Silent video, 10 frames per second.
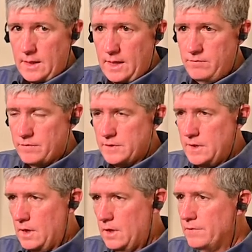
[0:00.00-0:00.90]
need for
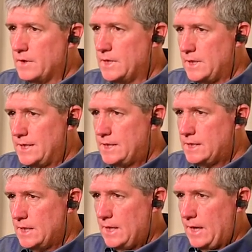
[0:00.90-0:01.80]
photographers, is
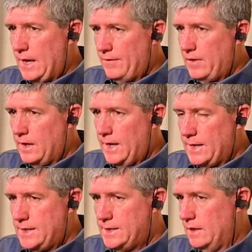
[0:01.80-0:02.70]
Athlon had
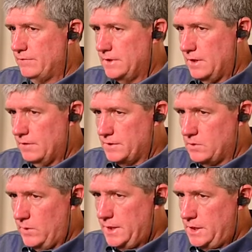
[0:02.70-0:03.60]
a set of photographers
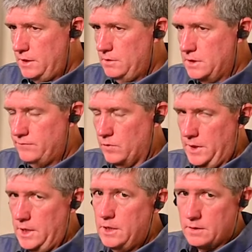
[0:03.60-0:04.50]
we had used for
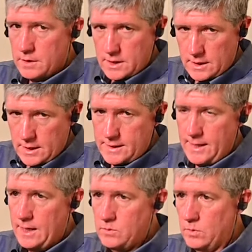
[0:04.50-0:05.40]
years, and these
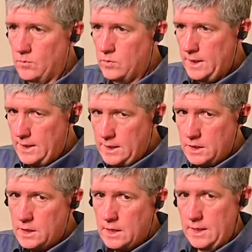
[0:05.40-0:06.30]
guys were really
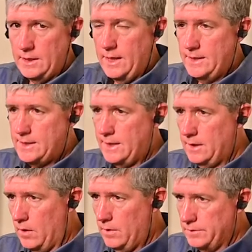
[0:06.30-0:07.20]
good, and they had stayed
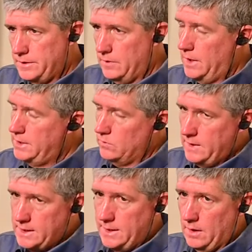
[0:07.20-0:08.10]
loyal to us, so we
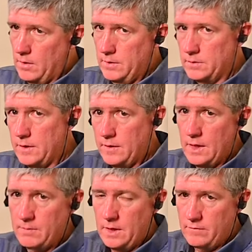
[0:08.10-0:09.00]
stayed loyal to
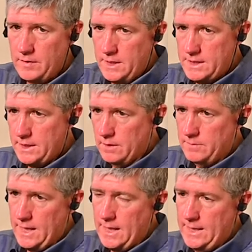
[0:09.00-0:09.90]
them. Very seldom
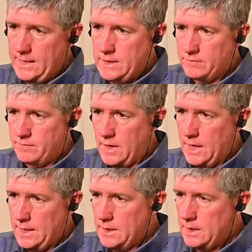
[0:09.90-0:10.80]
did I need to
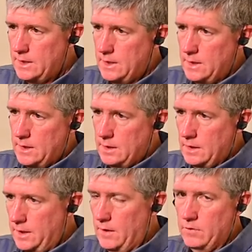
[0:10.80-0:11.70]
find
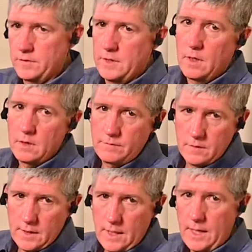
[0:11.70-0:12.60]
another
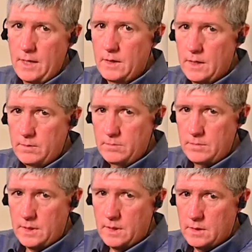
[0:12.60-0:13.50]
photographer in an area
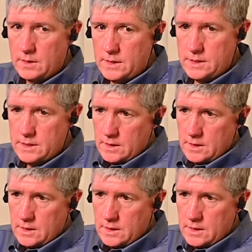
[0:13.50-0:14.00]
because